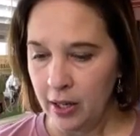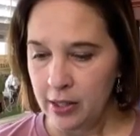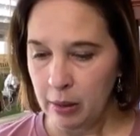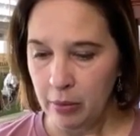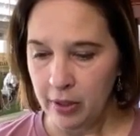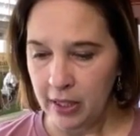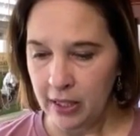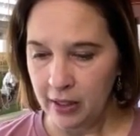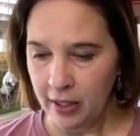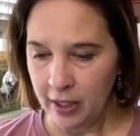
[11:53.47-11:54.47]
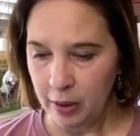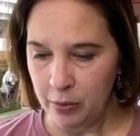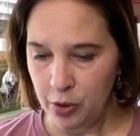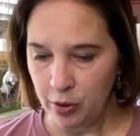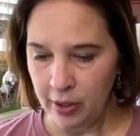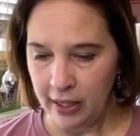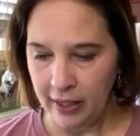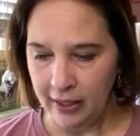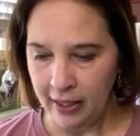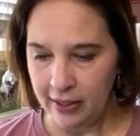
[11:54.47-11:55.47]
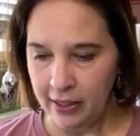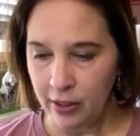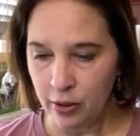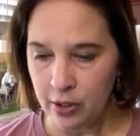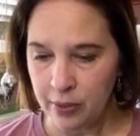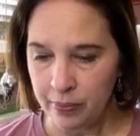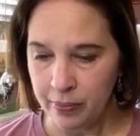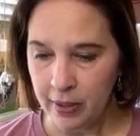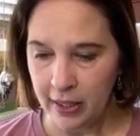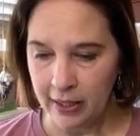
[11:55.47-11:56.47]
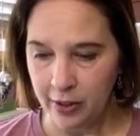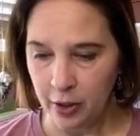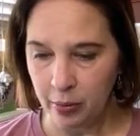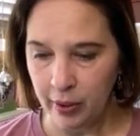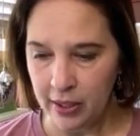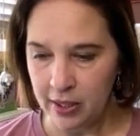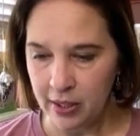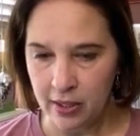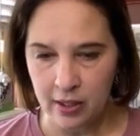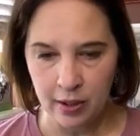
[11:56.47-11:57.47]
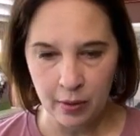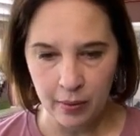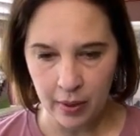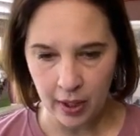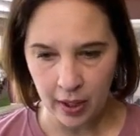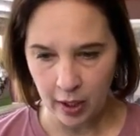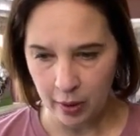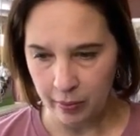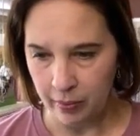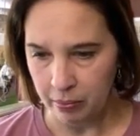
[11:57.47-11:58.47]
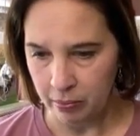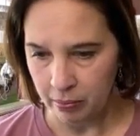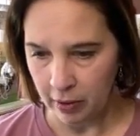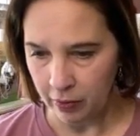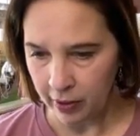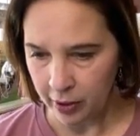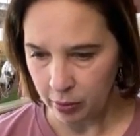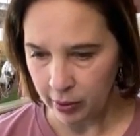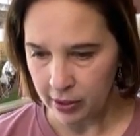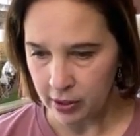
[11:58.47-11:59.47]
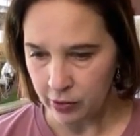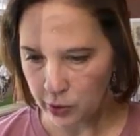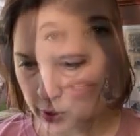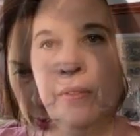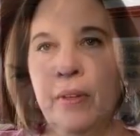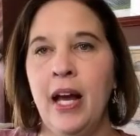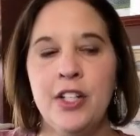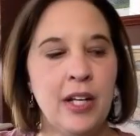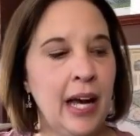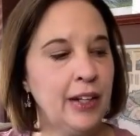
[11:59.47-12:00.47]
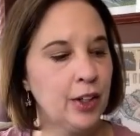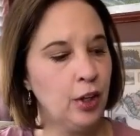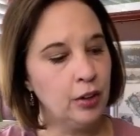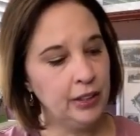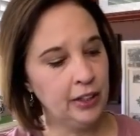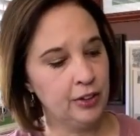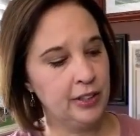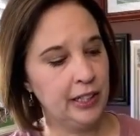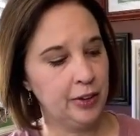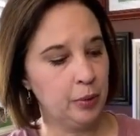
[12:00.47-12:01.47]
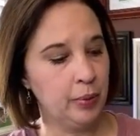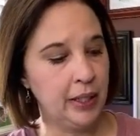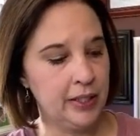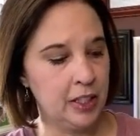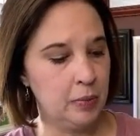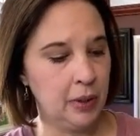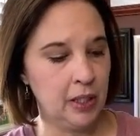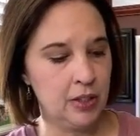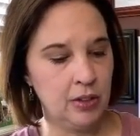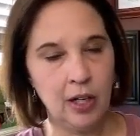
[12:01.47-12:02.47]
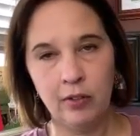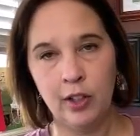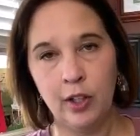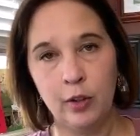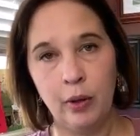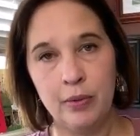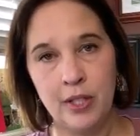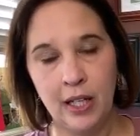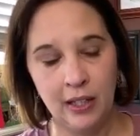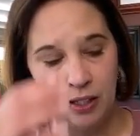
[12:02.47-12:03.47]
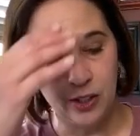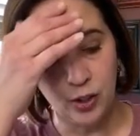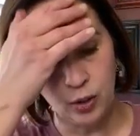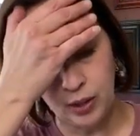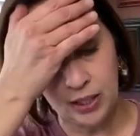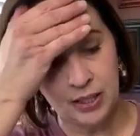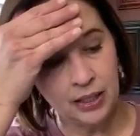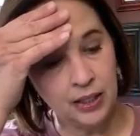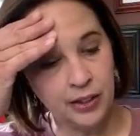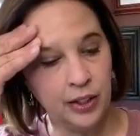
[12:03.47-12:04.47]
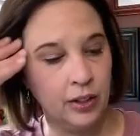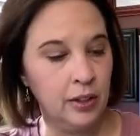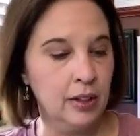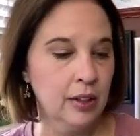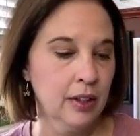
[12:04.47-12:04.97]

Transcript: some of the items you can get at Diener's and their prices. Let me find their prices for you. Actually, I had to call Diener's to get their prices because they're not really on their website, and so they said that they're,